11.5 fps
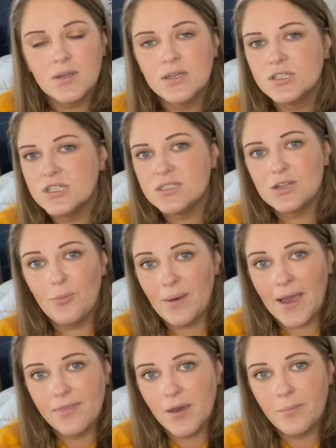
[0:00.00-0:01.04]
Just don't
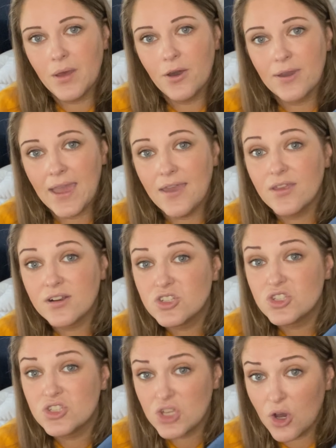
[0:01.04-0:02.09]
buy them, okay? They're
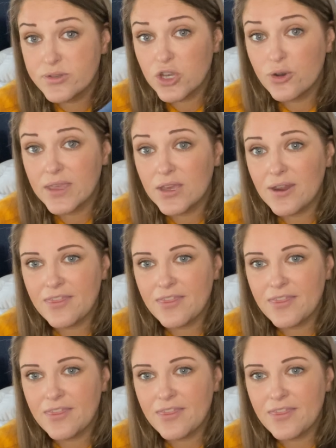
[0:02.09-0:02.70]
so cute.